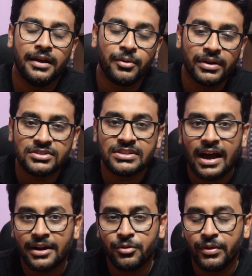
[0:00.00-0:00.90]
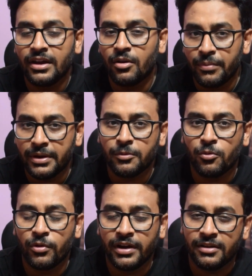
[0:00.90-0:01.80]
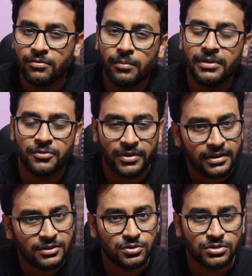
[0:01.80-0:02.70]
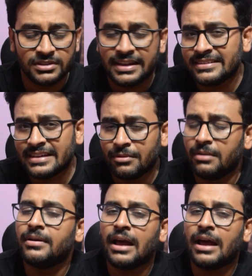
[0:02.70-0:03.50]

You can start doing competitive coding from different resources that is available.